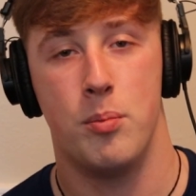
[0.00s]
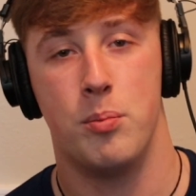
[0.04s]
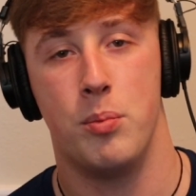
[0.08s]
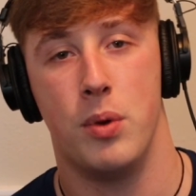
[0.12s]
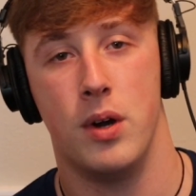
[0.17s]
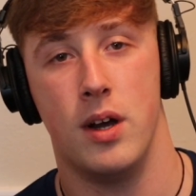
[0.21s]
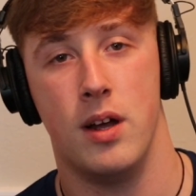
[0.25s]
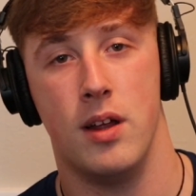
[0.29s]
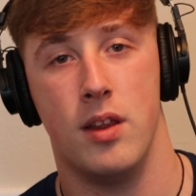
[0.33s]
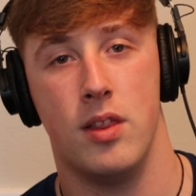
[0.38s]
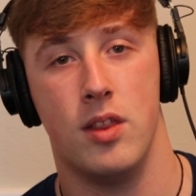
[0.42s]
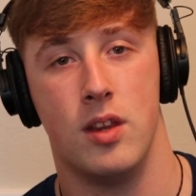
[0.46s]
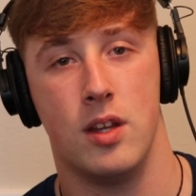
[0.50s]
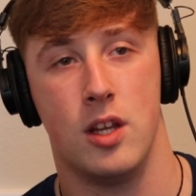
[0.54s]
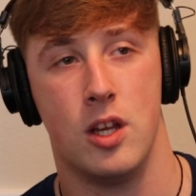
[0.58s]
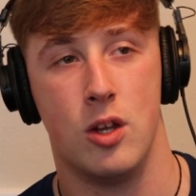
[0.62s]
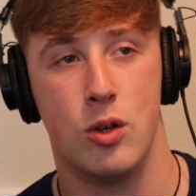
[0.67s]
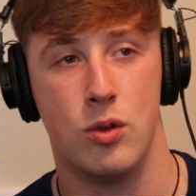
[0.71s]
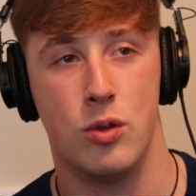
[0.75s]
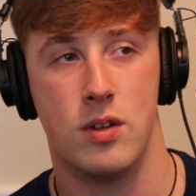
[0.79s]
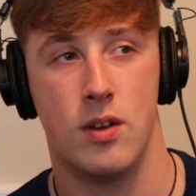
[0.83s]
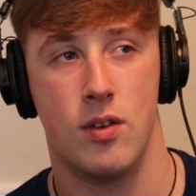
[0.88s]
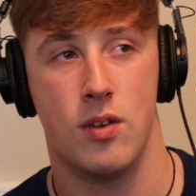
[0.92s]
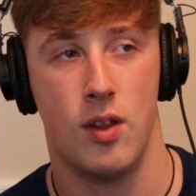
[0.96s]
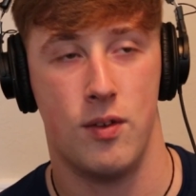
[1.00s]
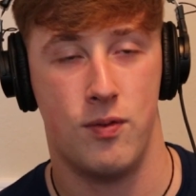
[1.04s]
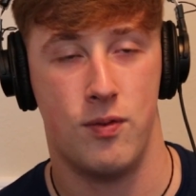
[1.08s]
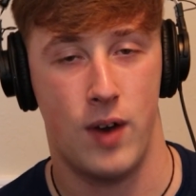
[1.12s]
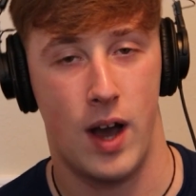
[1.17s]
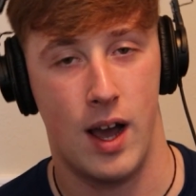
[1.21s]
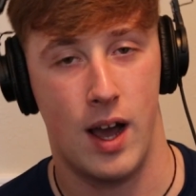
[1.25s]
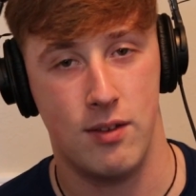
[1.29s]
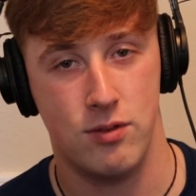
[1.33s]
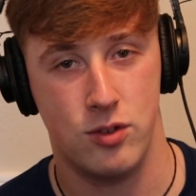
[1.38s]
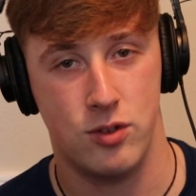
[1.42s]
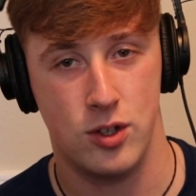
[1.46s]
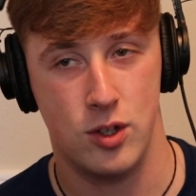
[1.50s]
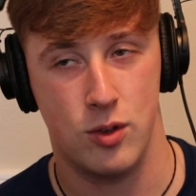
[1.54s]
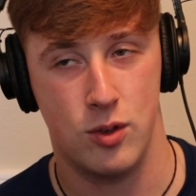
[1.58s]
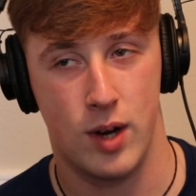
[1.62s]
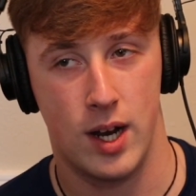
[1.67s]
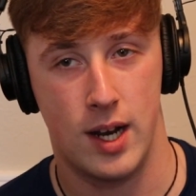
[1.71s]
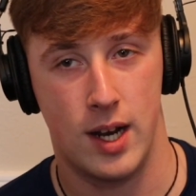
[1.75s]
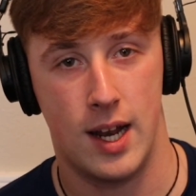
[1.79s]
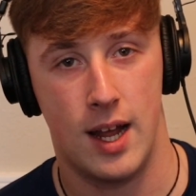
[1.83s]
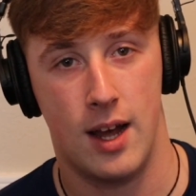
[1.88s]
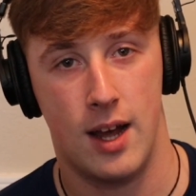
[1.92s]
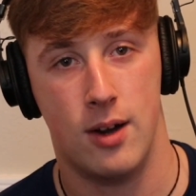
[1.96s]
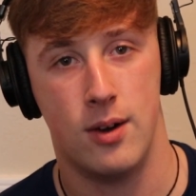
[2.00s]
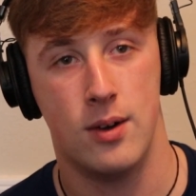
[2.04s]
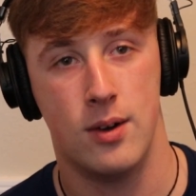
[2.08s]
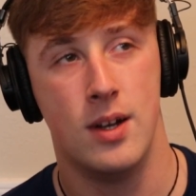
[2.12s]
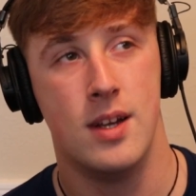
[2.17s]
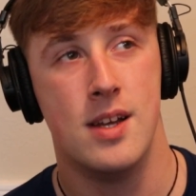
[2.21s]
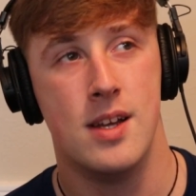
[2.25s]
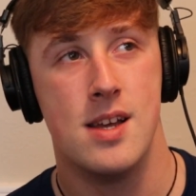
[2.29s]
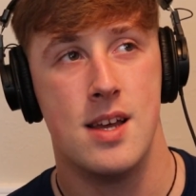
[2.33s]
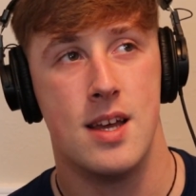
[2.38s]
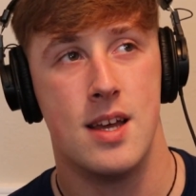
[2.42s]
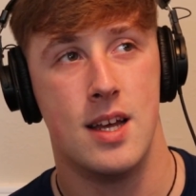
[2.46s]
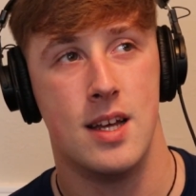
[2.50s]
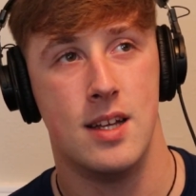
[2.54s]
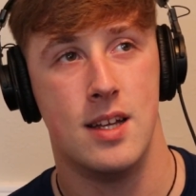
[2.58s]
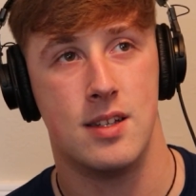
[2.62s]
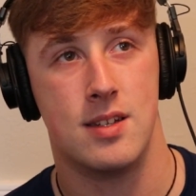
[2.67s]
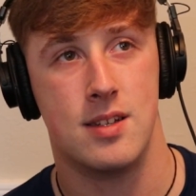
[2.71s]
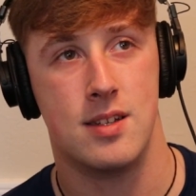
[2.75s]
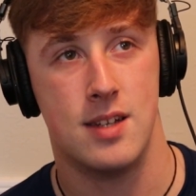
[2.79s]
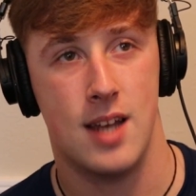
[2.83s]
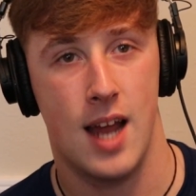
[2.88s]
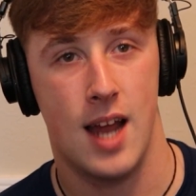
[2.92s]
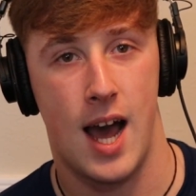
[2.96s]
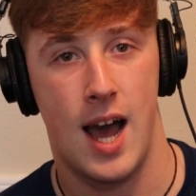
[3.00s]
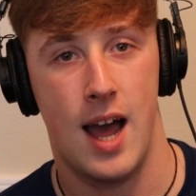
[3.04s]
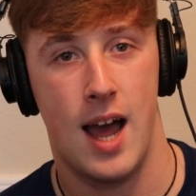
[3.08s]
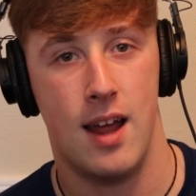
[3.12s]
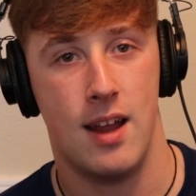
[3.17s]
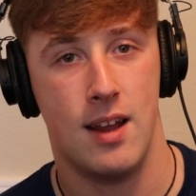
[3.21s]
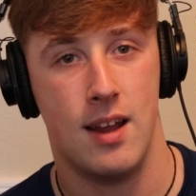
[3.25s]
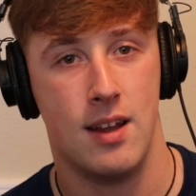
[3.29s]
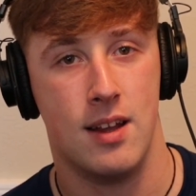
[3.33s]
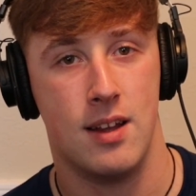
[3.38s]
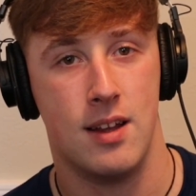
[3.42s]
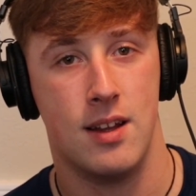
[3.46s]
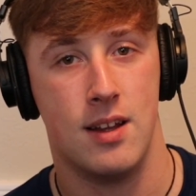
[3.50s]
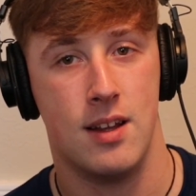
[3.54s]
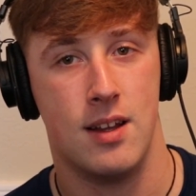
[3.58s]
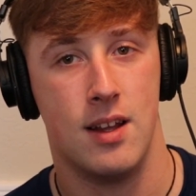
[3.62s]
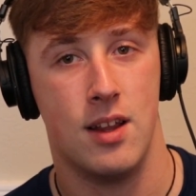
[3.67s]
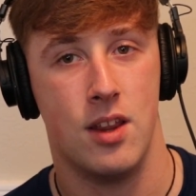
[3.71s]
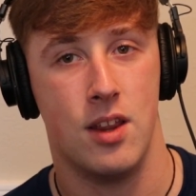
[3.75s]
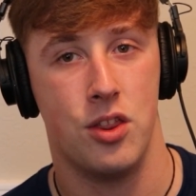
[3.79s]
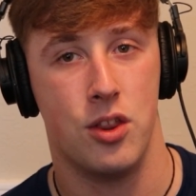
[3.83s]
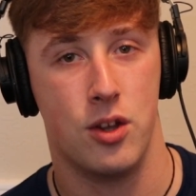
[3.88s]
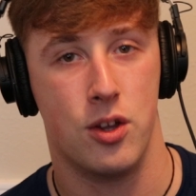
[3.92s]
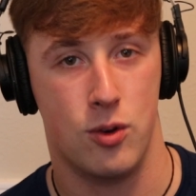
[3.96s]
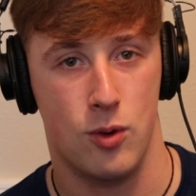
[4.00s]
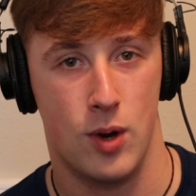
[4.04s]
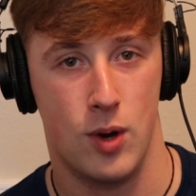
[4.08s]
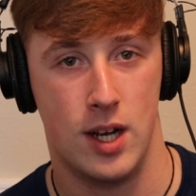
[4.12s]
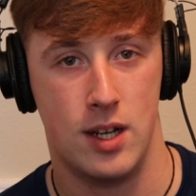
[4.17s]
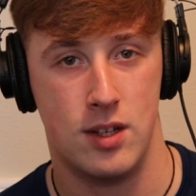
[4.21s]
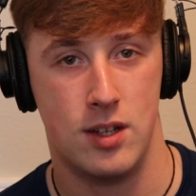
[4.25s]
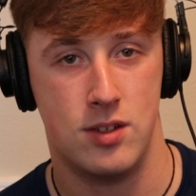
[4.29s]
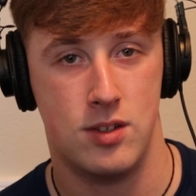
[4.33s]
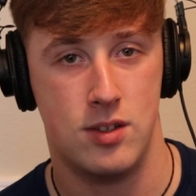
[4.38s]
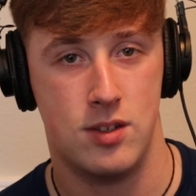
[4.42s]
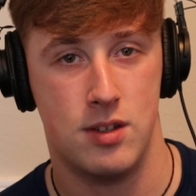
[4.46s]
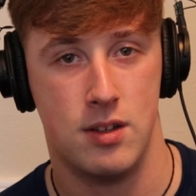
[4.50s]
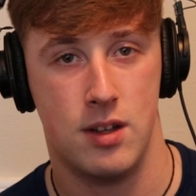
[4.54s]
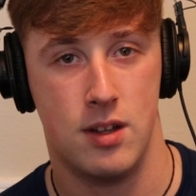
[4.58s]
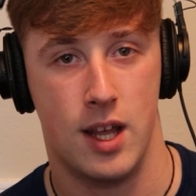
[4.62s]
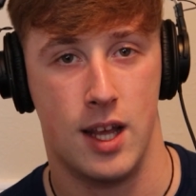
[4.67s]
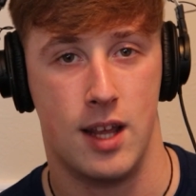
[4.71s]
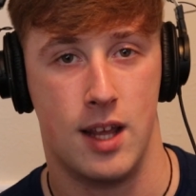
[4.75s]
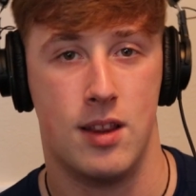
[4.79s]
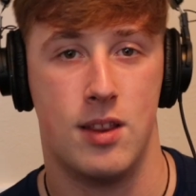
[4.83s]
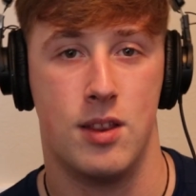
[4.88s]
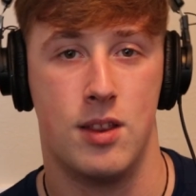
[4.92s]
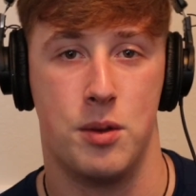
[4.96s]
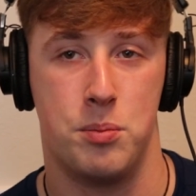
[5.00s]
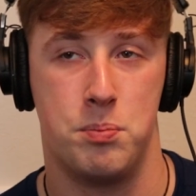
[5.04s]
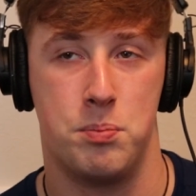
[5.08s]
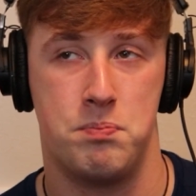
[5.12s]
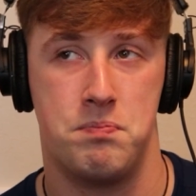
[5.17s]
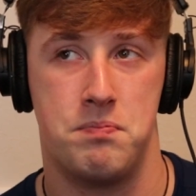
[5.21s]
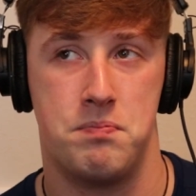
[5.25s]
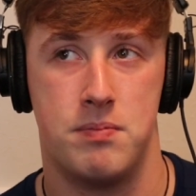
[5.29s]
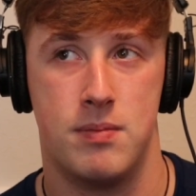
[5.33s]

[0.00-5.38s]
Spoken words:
but the use of the 5G right now is not the greatest, like the